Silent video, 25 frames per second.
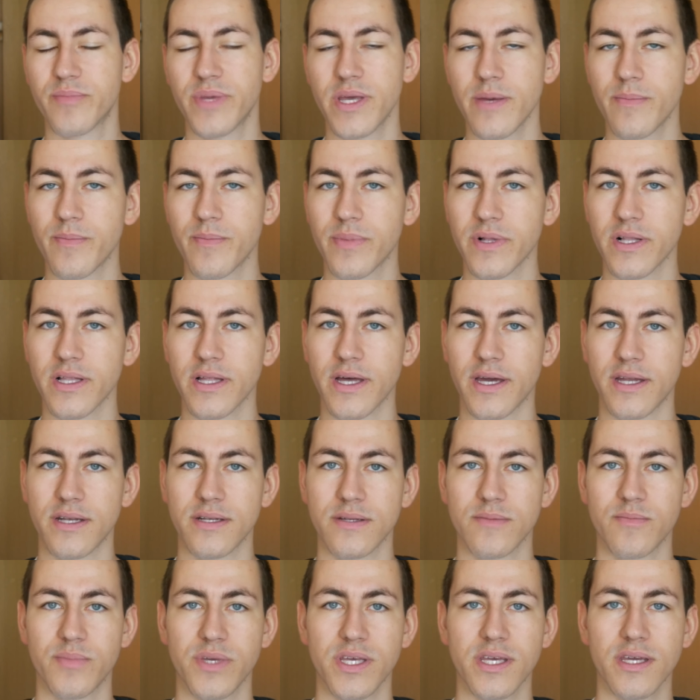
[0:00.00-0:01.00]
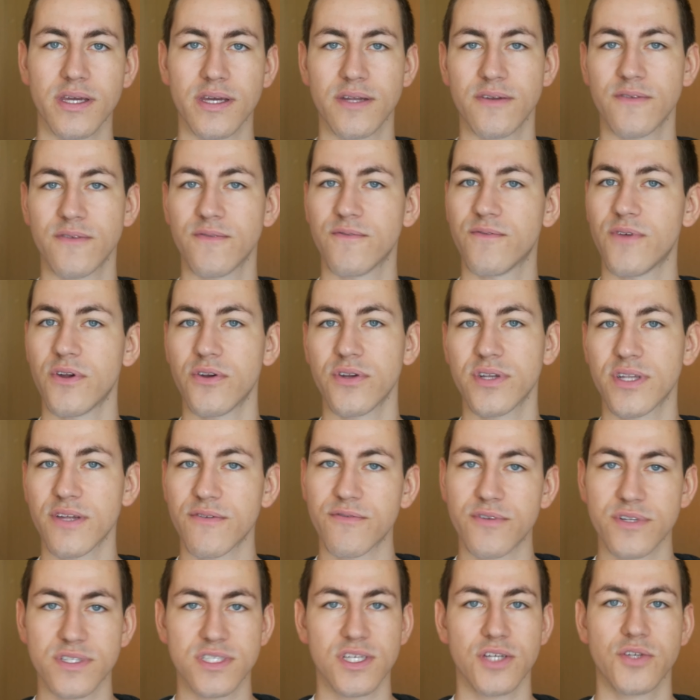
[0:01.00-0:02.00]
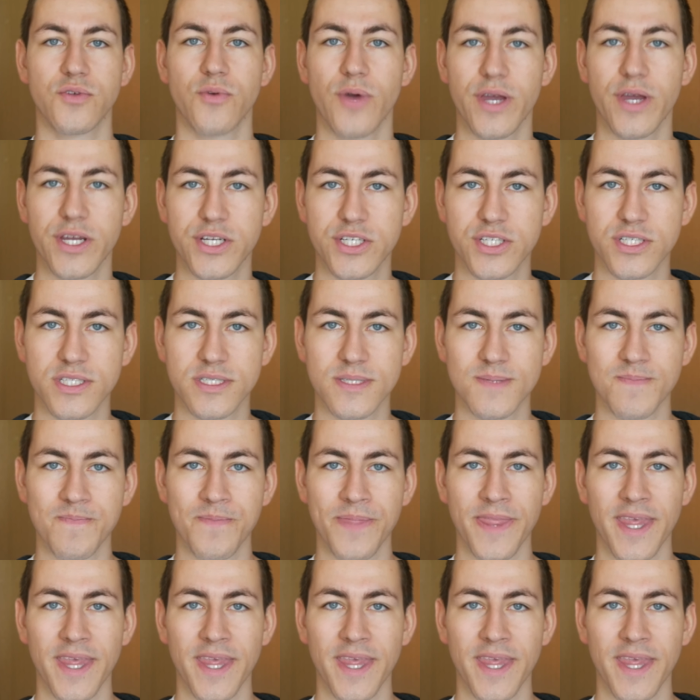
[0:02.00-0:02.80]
people and being in very different situations.